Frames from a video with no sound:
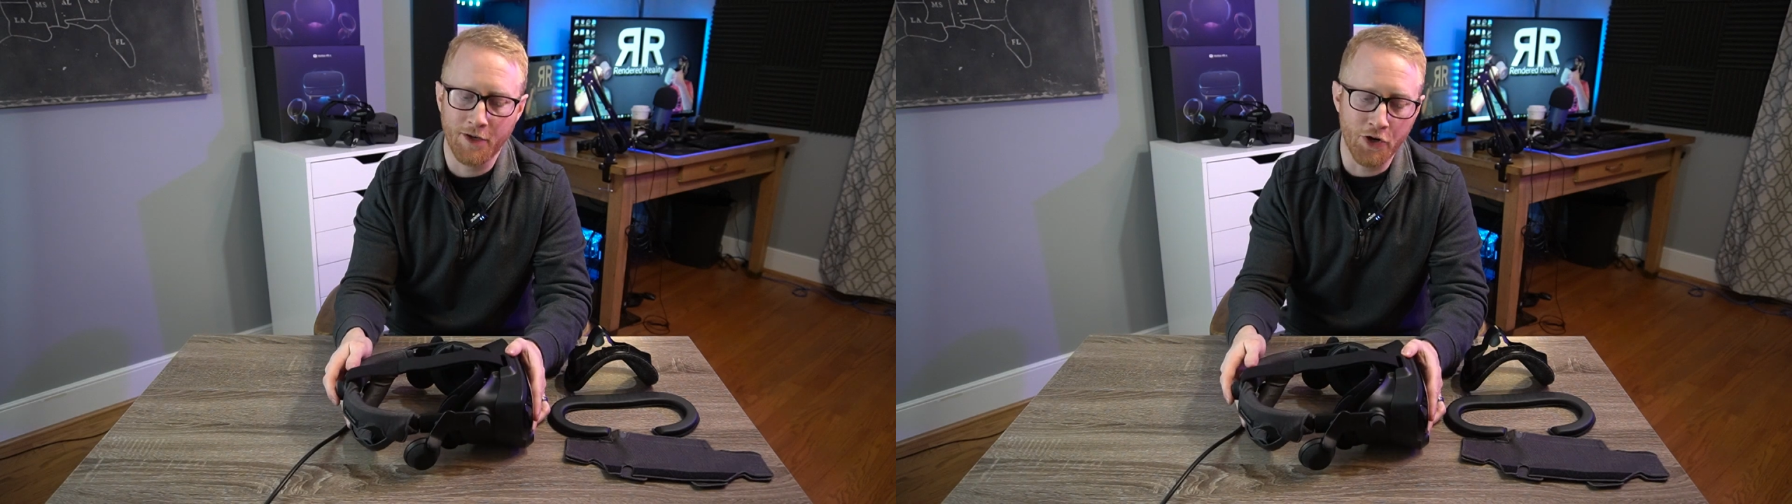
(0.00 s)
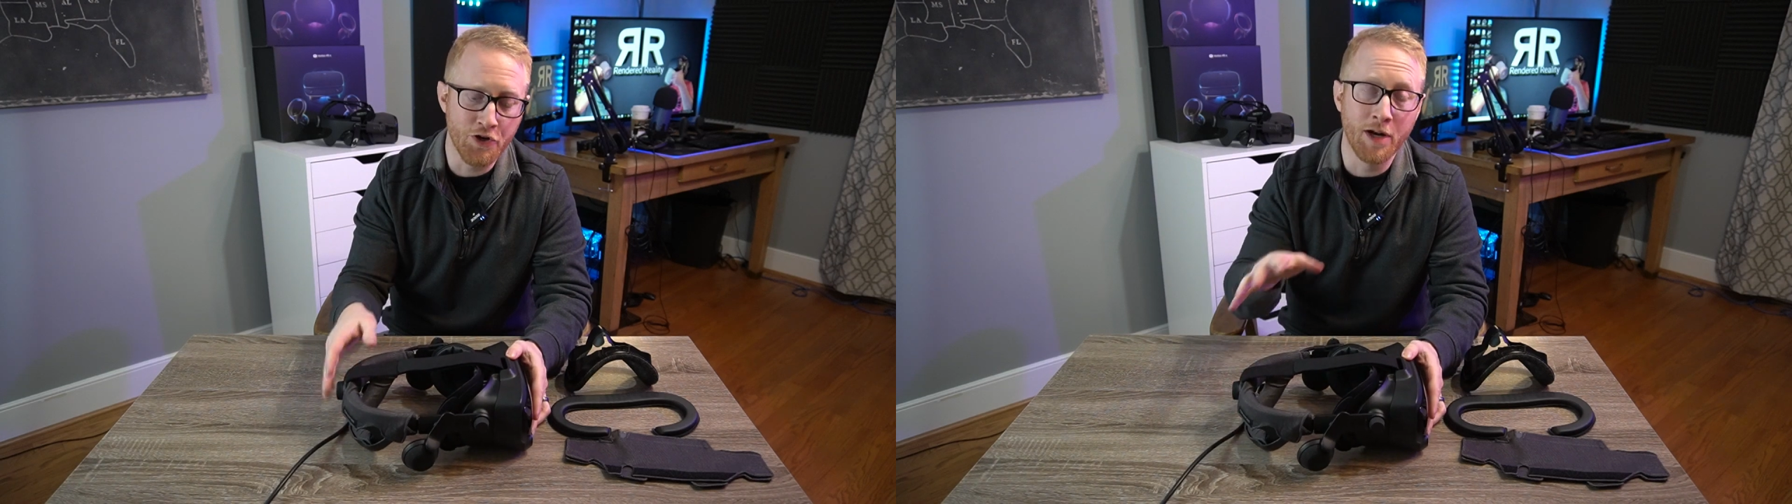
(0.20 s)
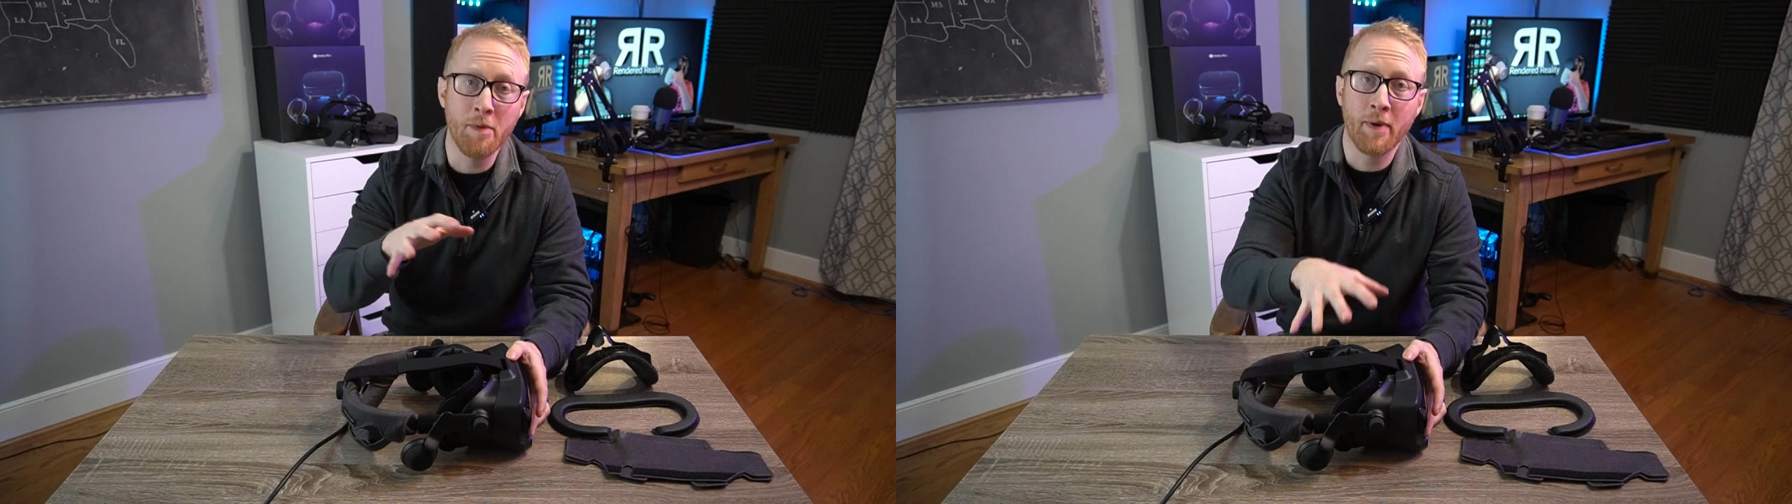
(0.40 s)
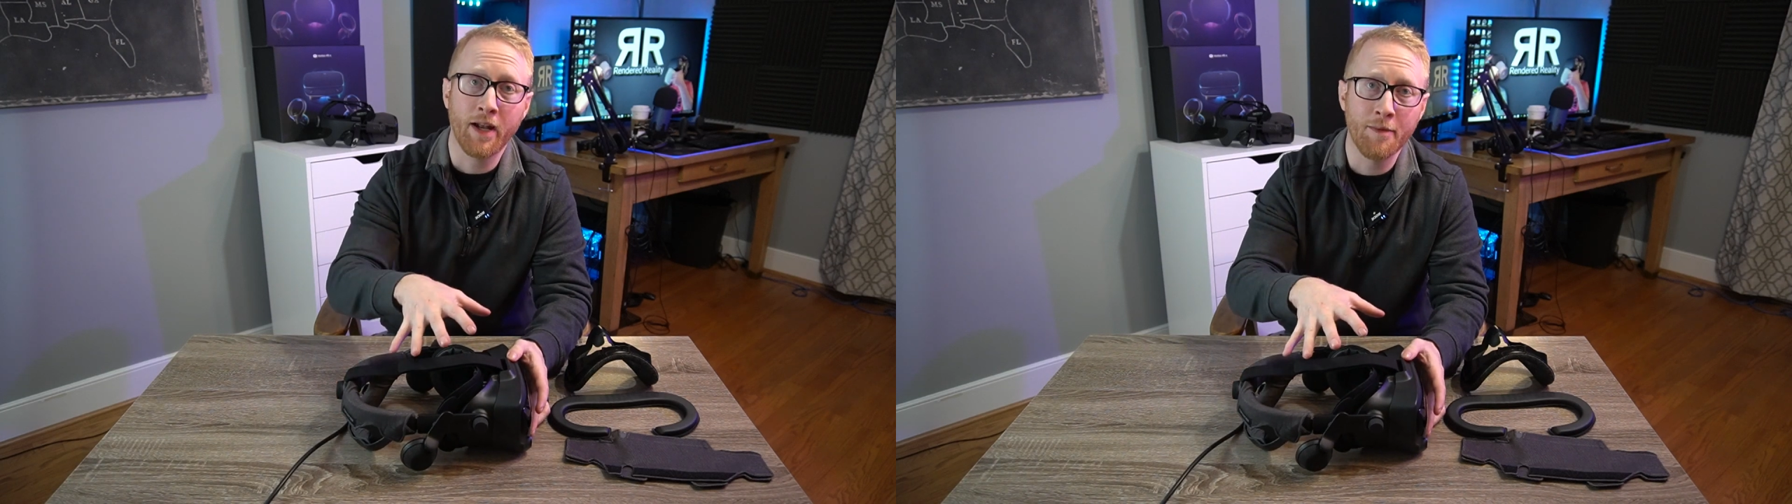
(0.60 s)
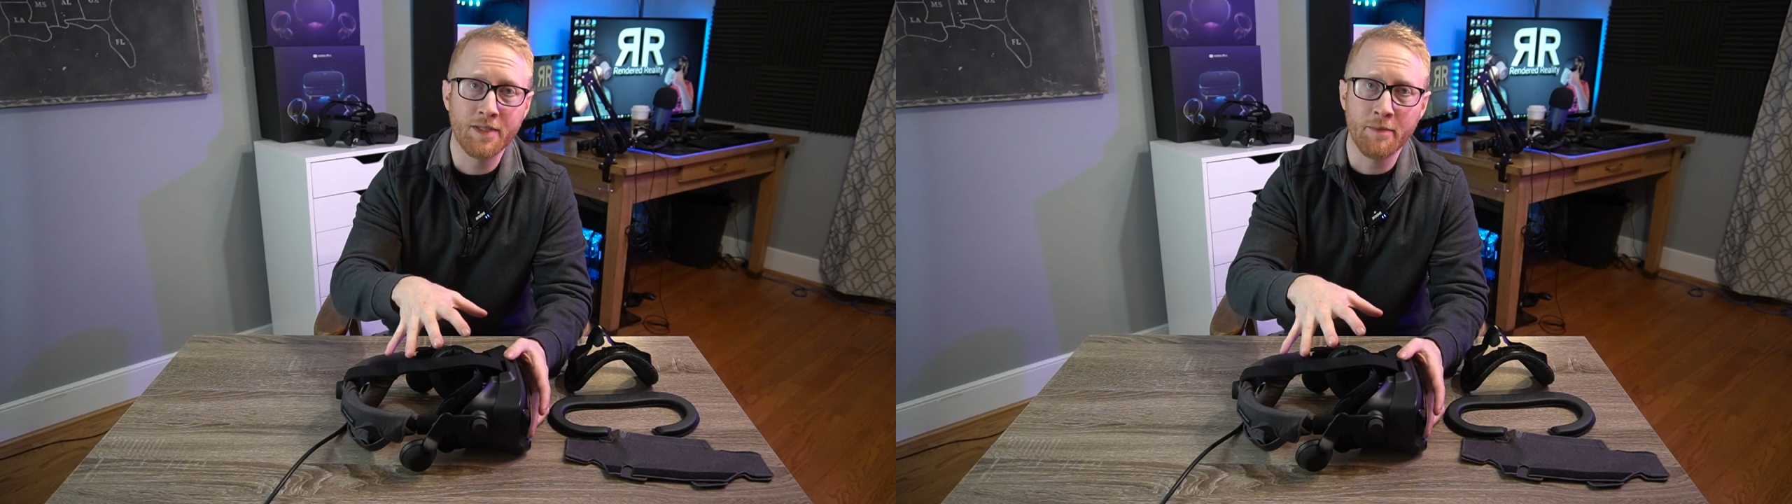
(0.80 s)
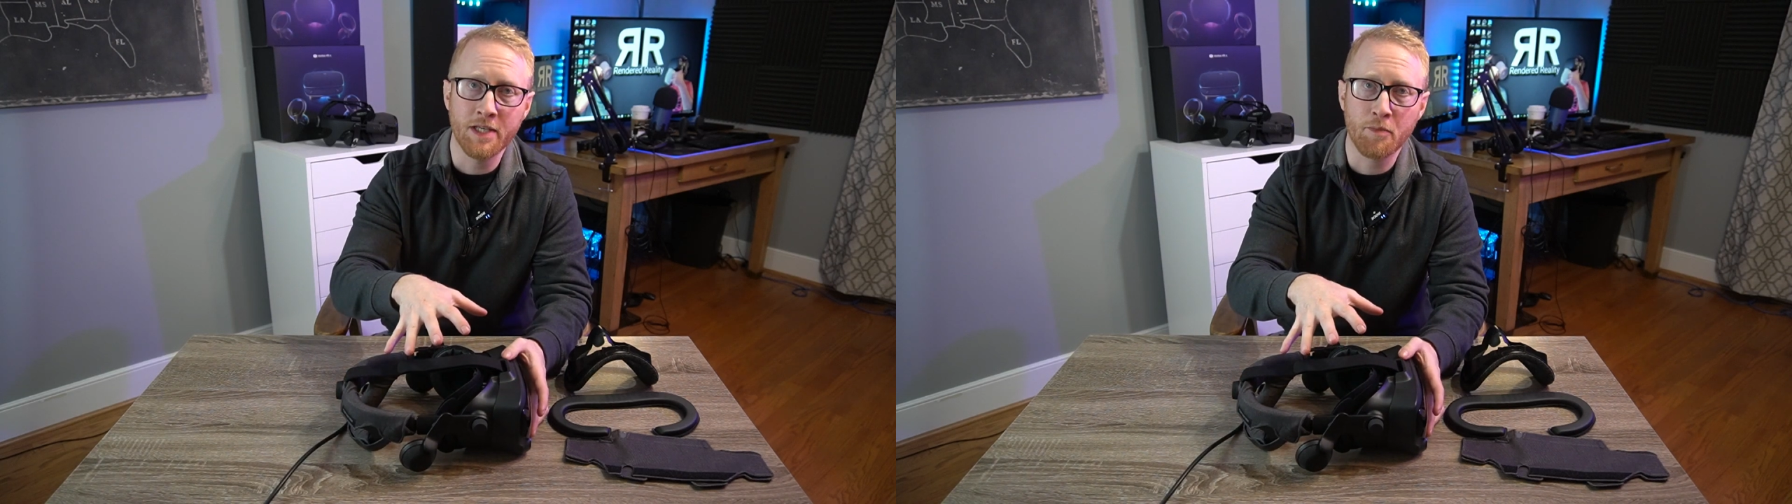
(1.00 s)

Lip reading: Are you gonna be picking up some of these